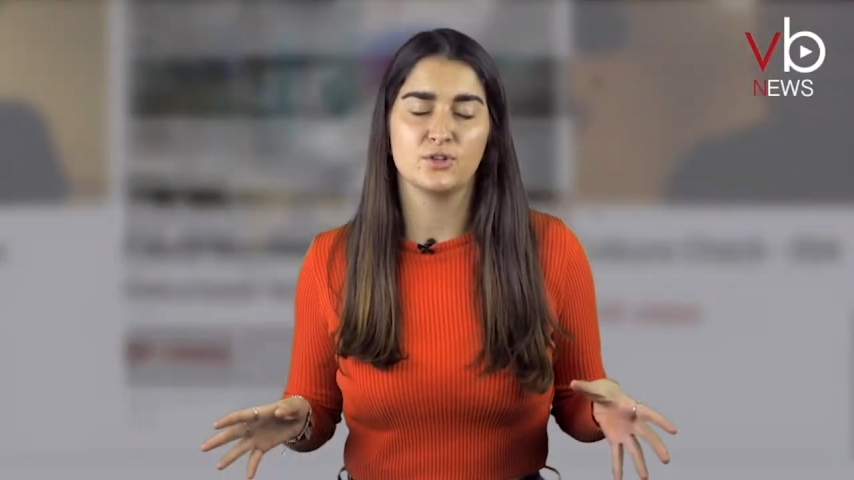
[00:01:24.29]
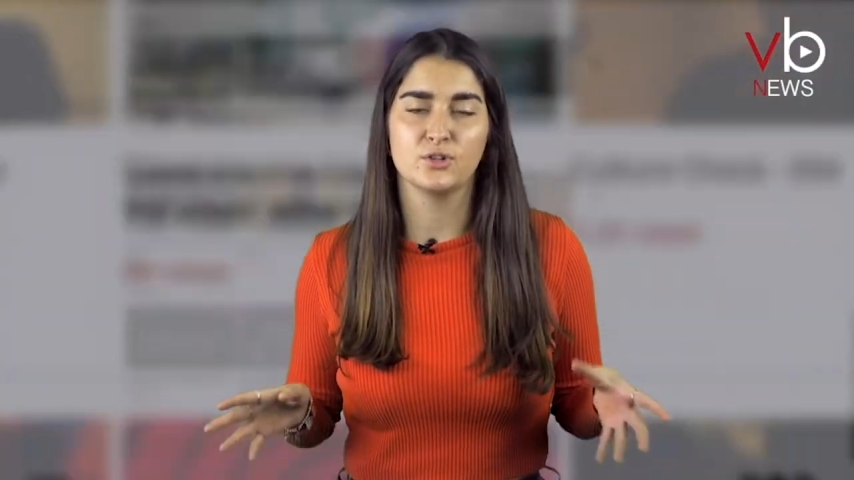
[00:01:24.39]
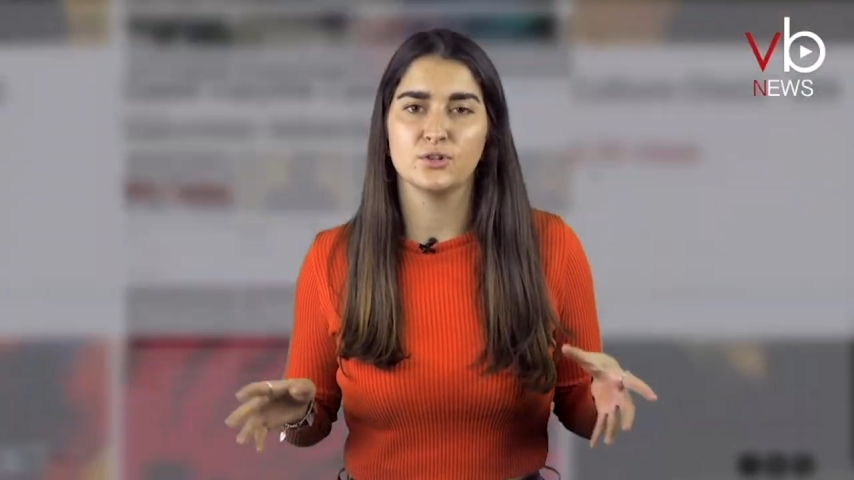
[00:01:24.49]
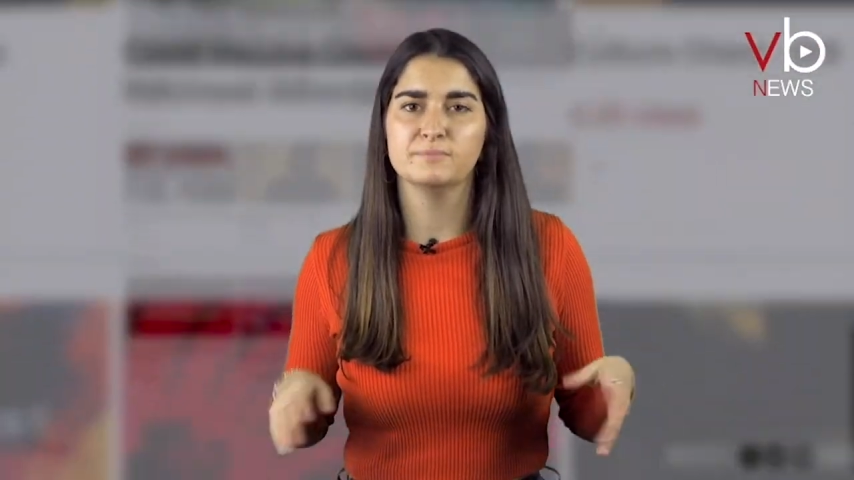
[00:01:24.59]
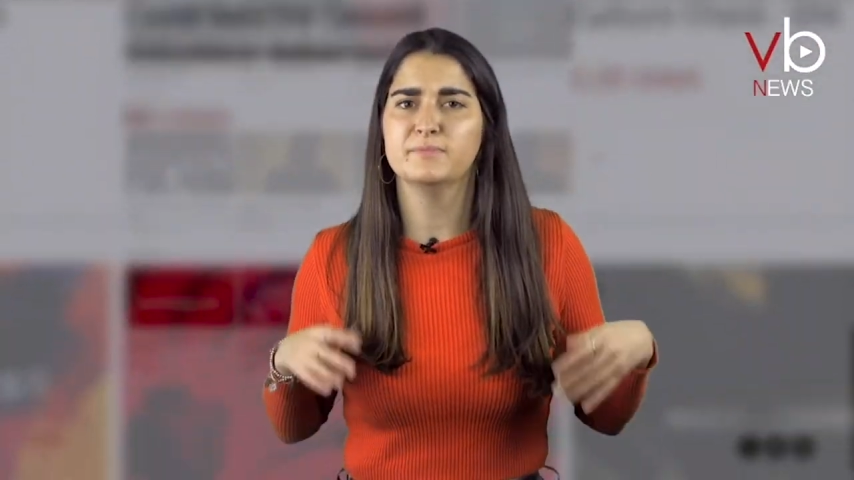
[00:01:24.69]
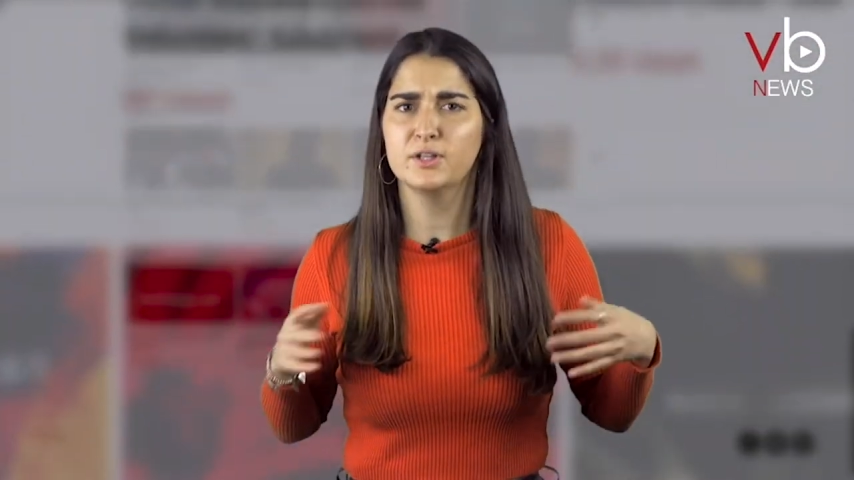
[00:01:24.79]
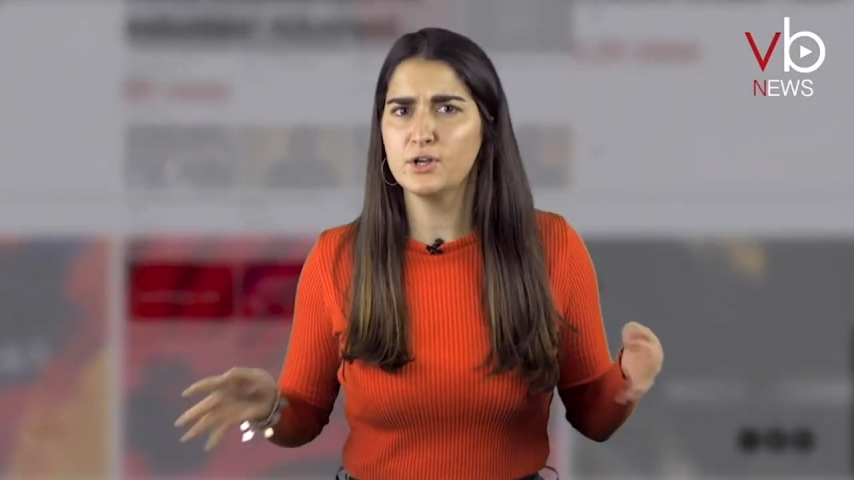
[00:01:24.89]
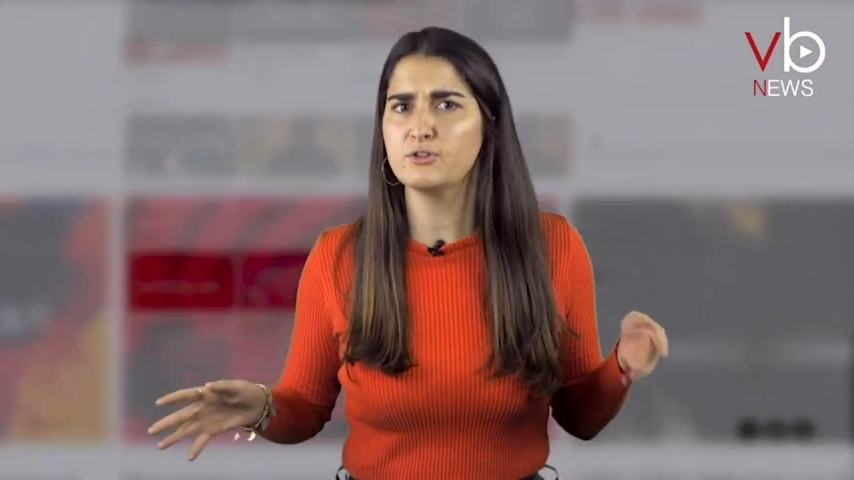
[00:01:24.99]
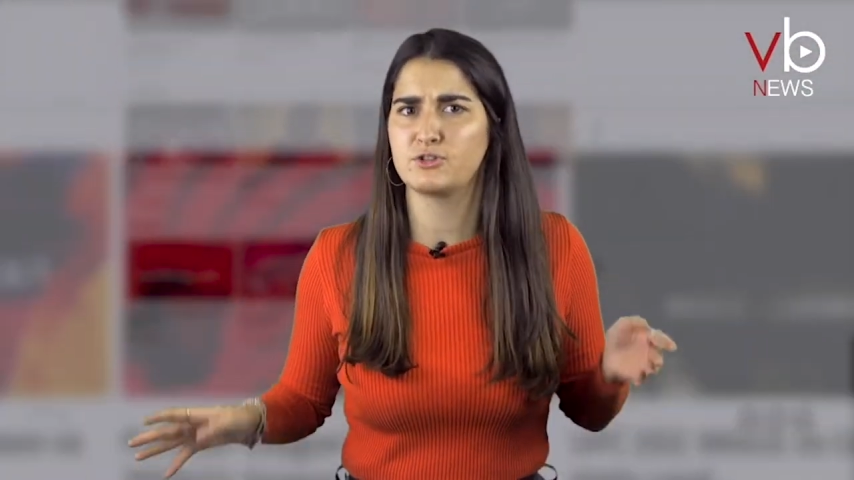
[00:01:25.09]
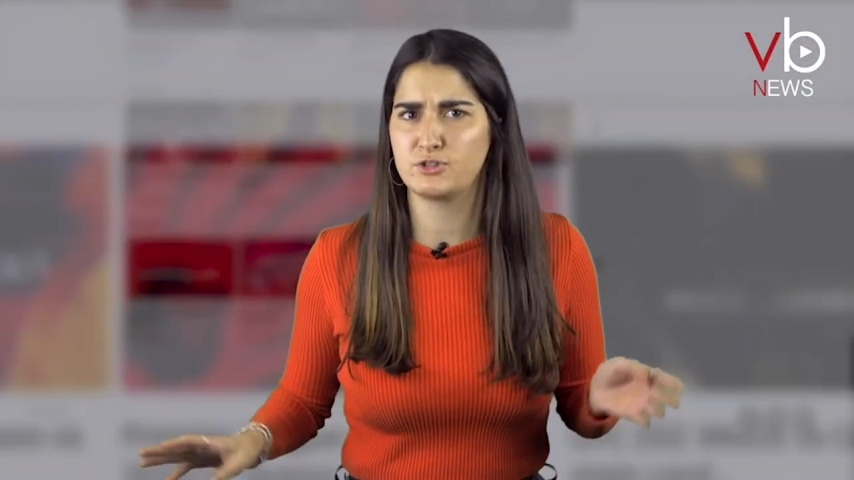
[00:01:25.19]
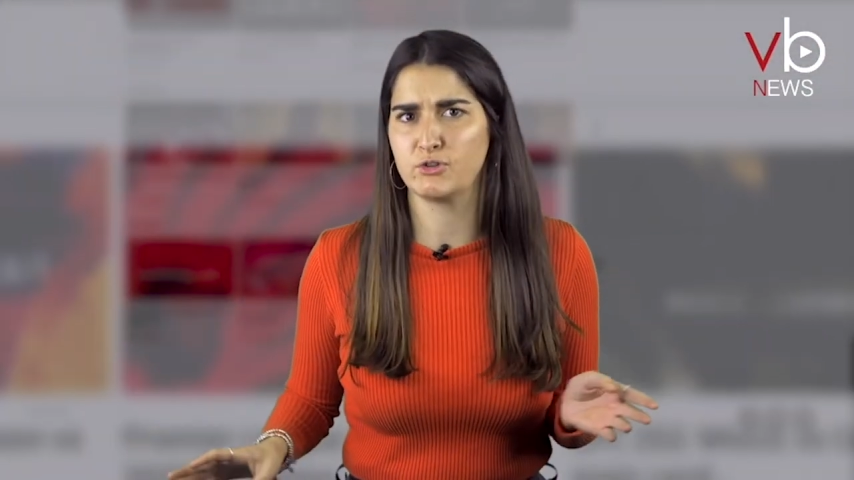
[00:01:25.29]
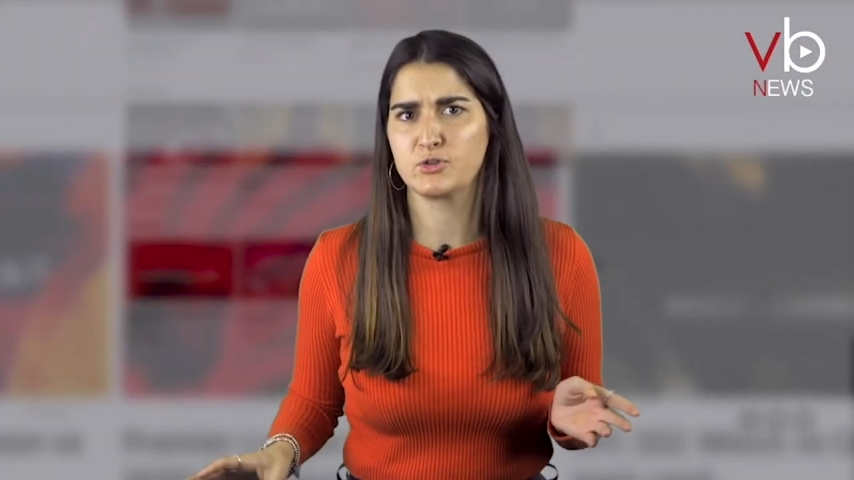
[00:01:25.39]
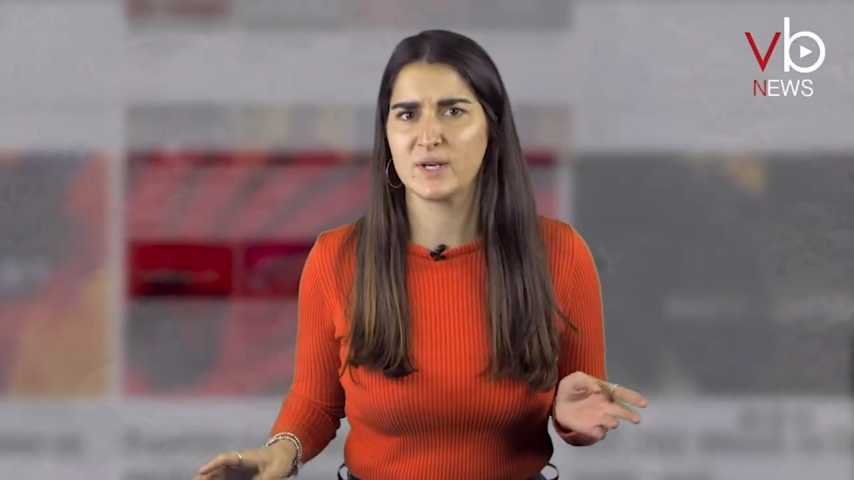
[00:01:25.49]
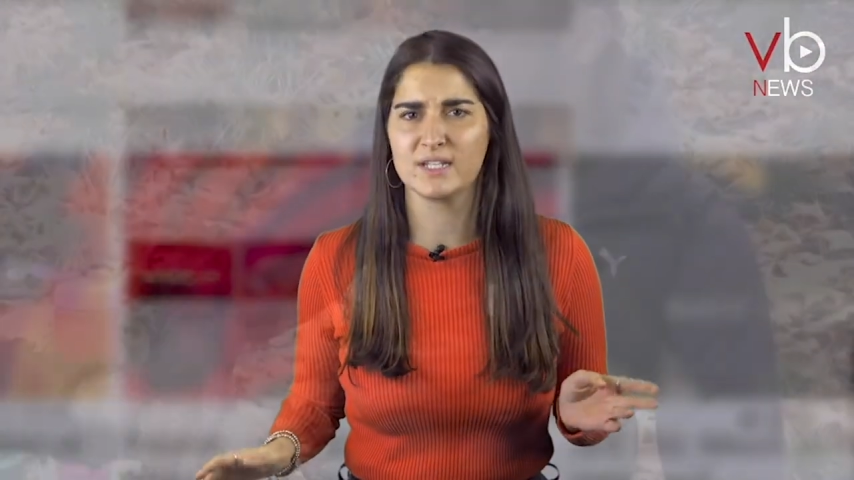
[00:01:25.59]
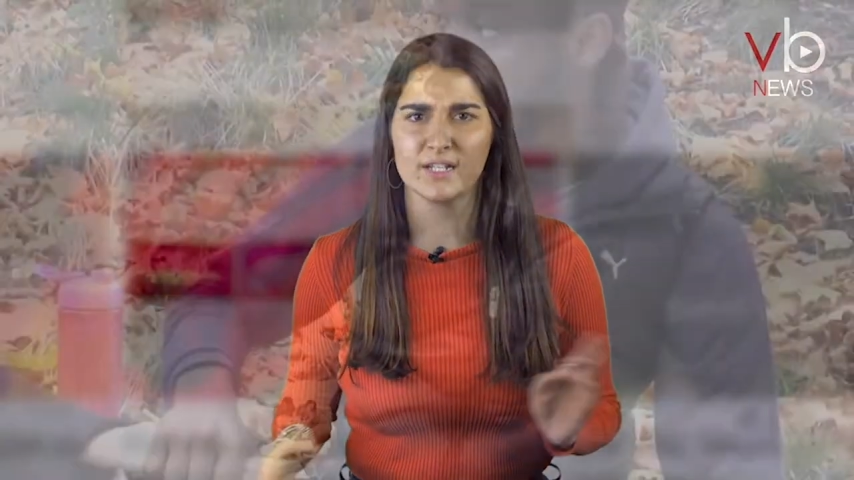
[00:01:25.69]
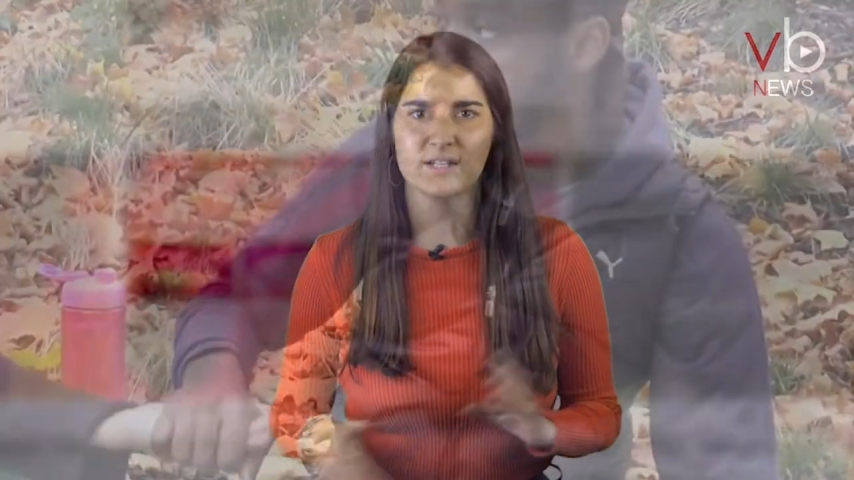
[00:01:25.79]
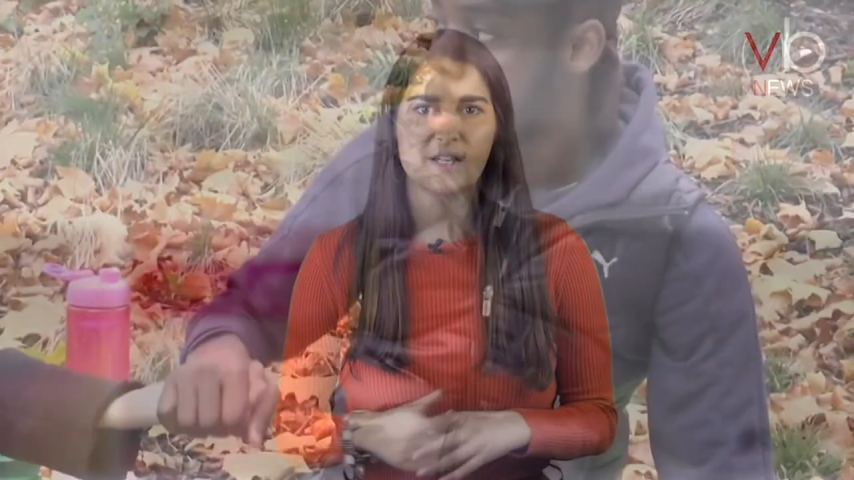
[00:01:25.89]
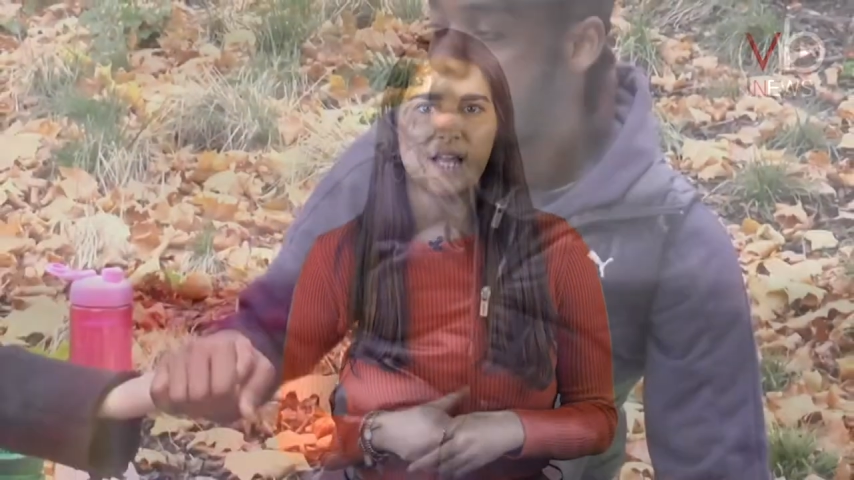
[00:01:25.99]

court, and not just on Twitter.